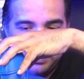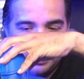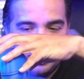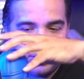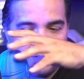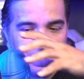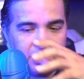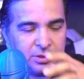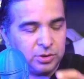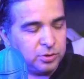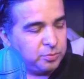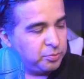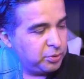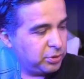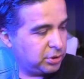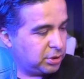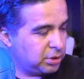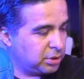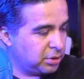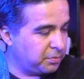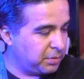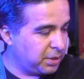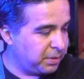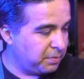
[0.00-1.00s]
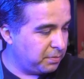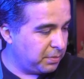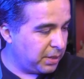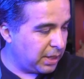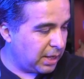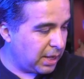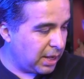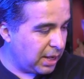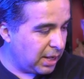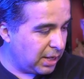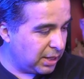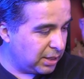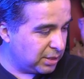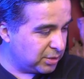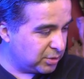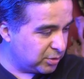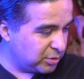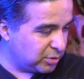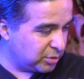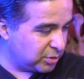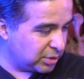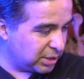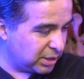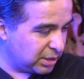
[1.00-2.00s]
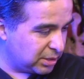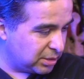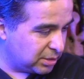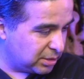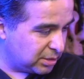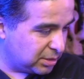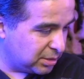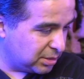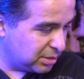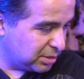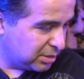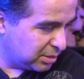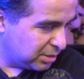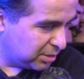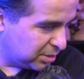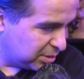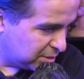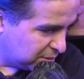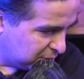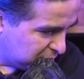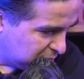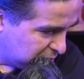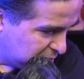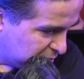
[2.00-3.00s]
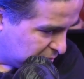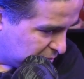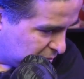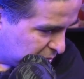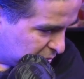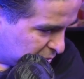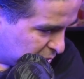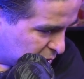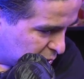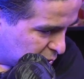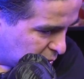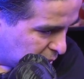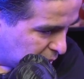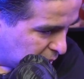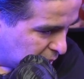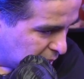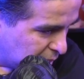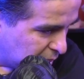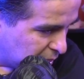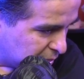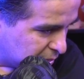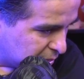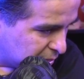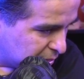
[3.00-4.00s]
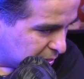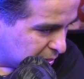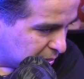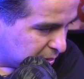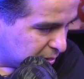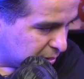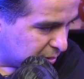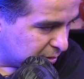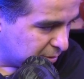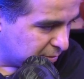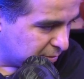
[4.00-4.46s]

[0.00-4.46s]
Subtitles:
I need to put something behind so you can really see it.